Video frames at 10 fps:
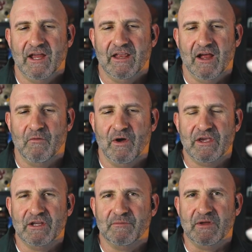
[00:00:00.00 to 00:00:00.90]
and I want
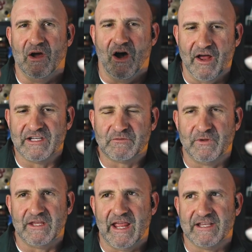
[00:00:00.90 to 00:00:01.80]
you to be honest
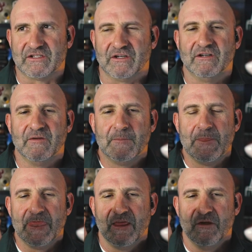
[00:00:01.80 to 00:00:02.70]
with the answer.
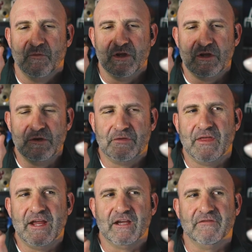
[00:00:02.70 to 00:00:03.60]
When you
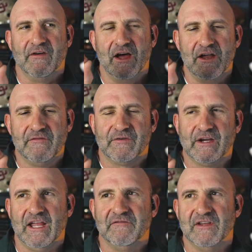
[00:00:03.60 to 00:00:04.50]
think of
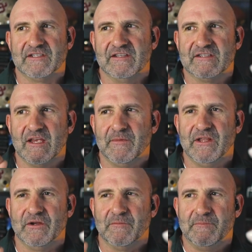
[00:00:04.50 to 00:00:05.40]
unforgiveness and somebody
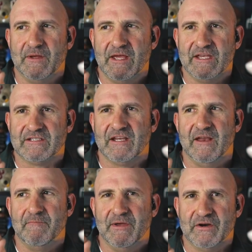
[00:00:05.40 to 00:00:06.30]
that you're pissed
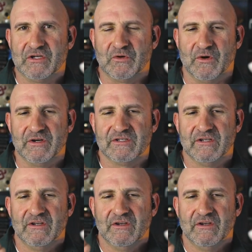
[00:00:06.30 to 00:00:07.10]
and bitter towards,